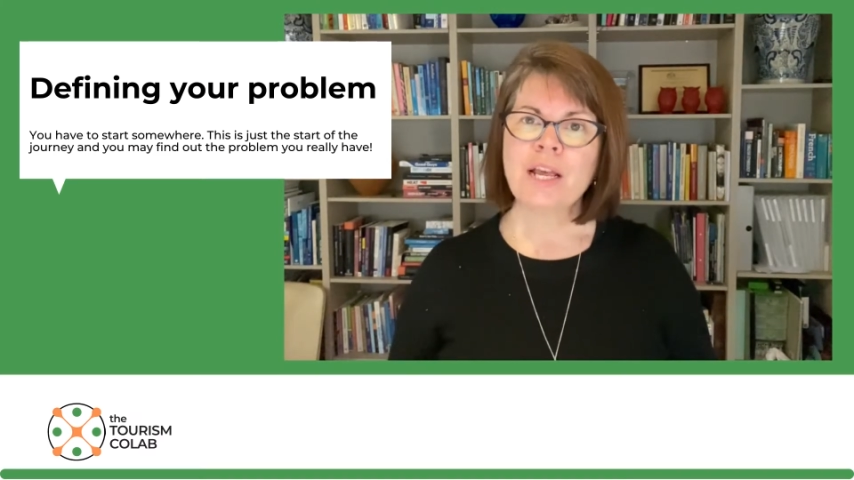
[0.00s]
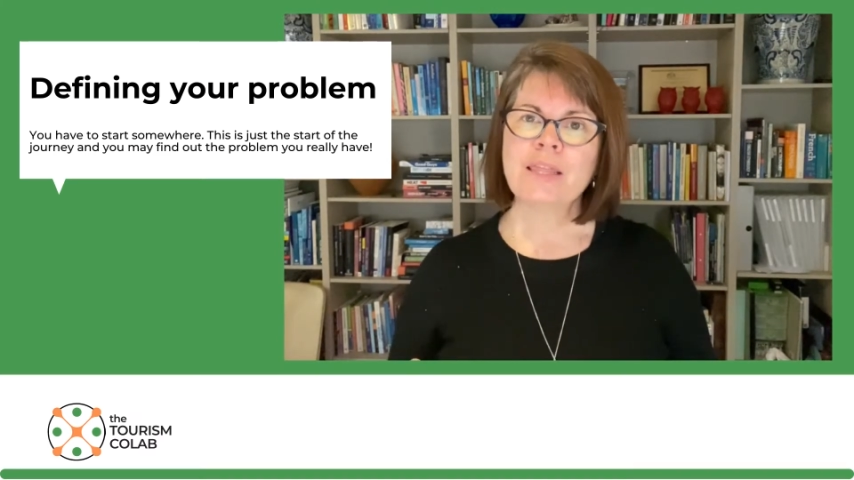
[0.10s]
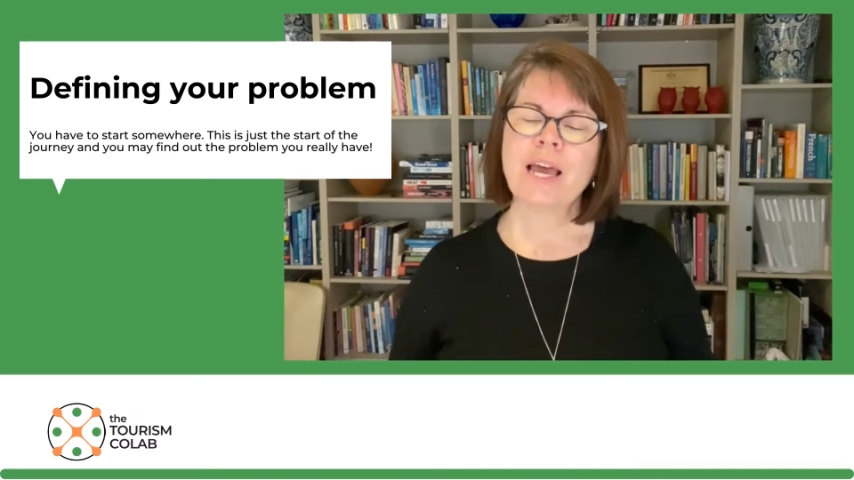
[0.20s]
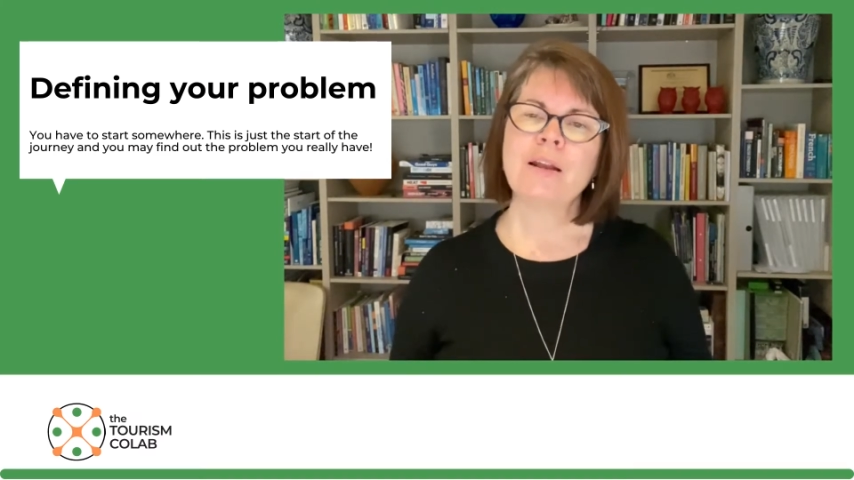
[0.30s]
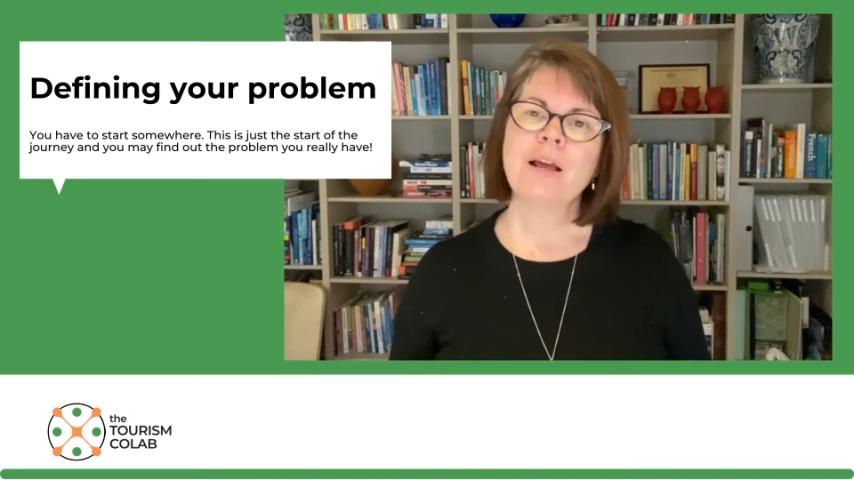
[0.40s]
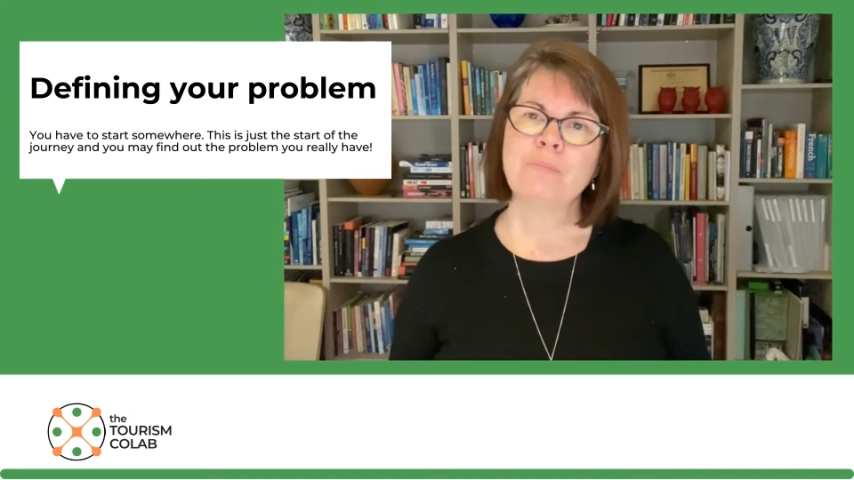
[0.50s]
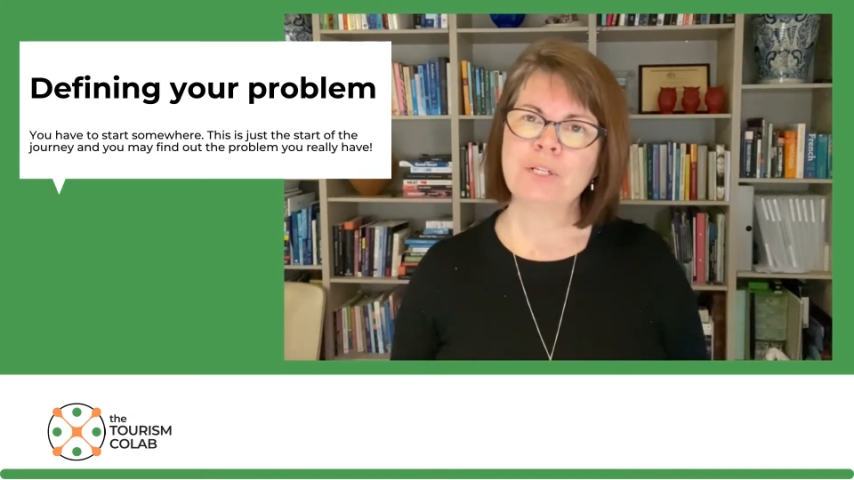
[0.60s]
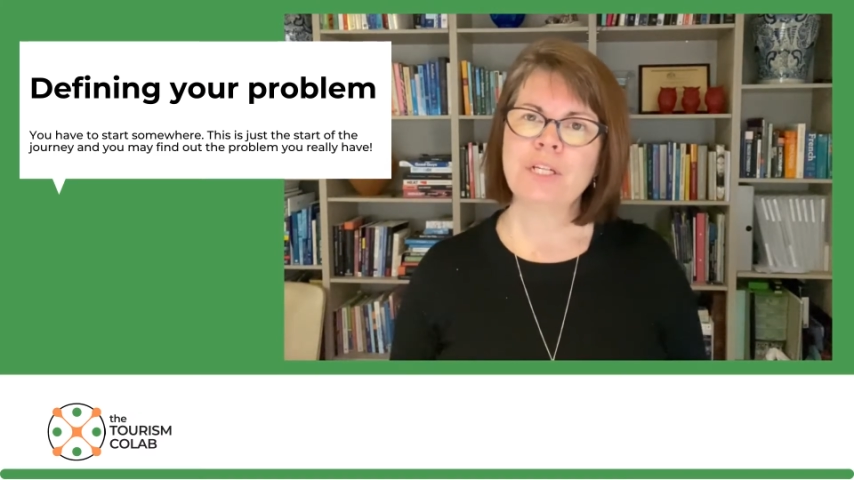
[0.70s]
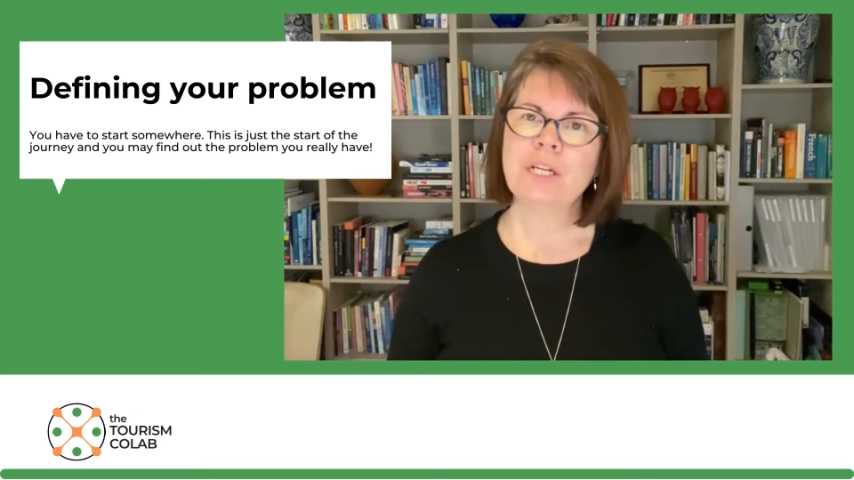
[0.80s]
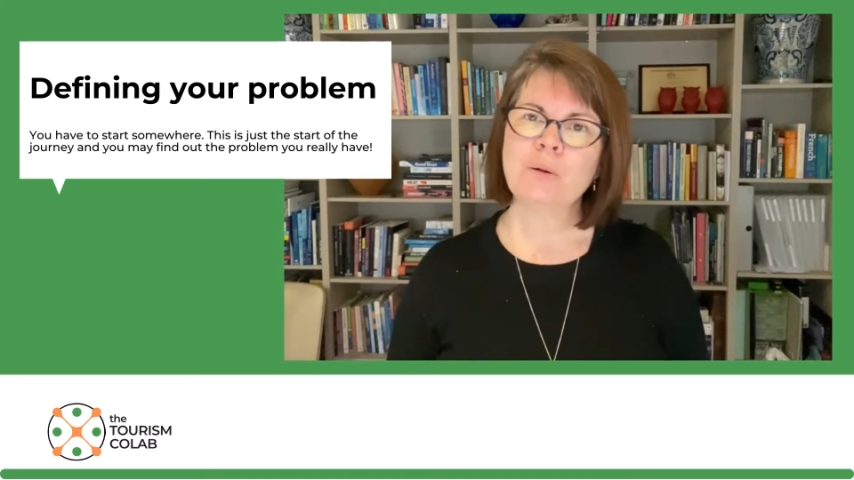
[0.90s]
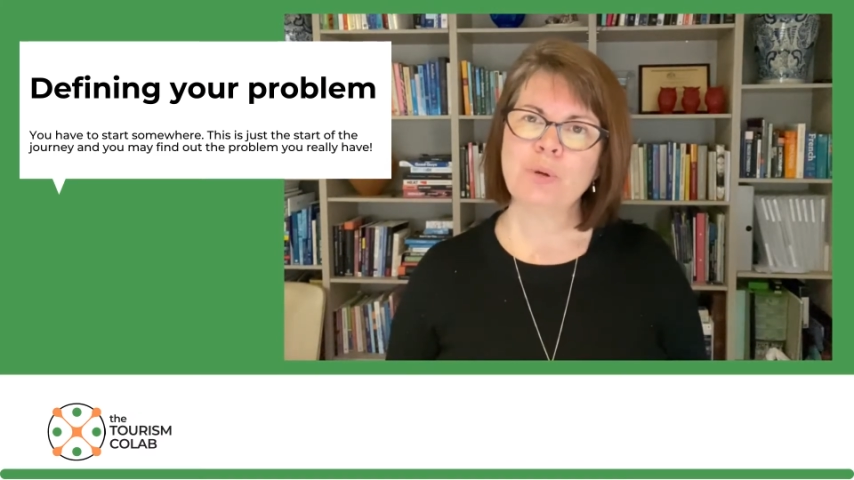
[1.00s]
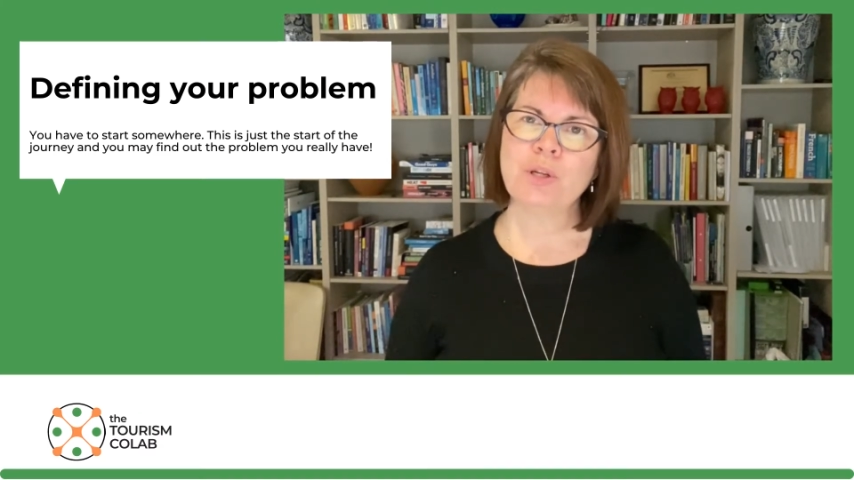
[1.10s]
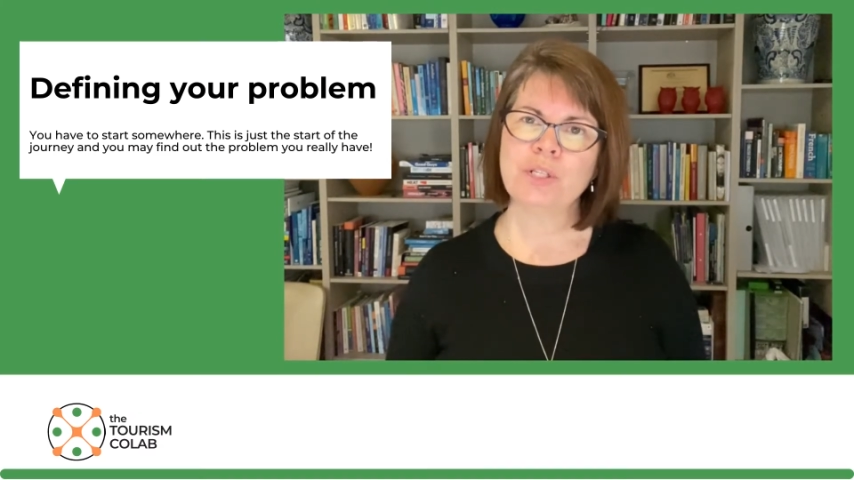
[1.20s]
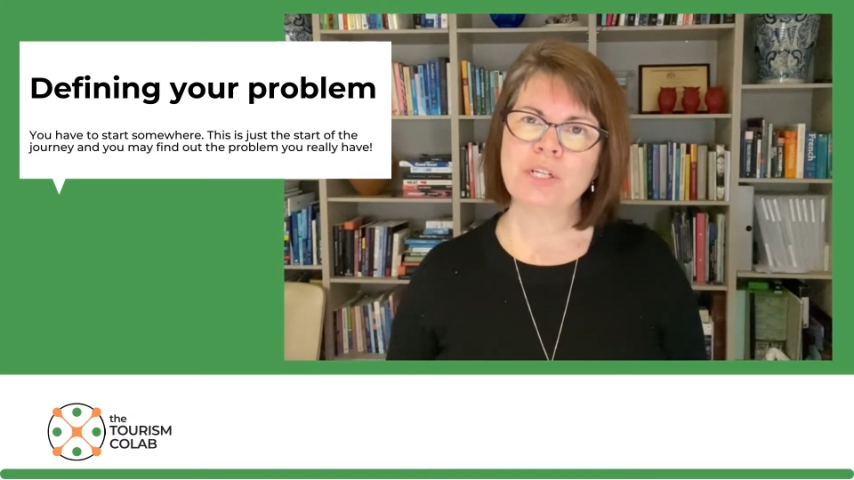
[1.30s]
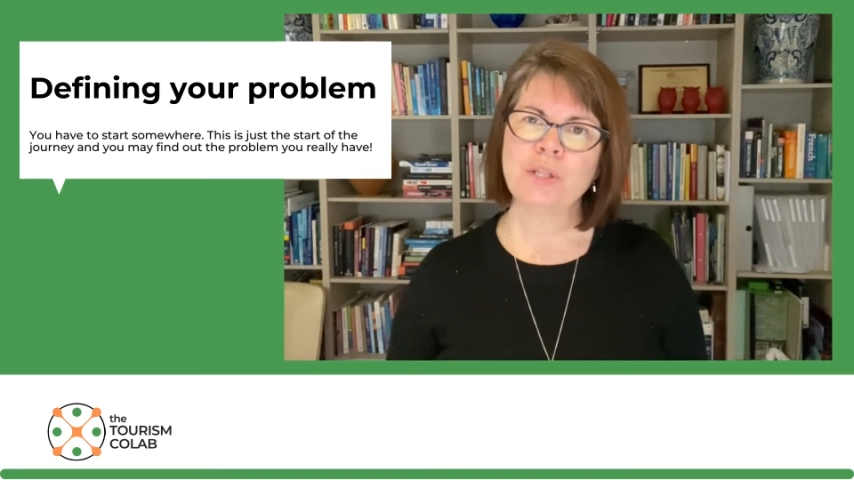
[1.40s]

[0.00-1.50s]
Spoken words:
that a particular person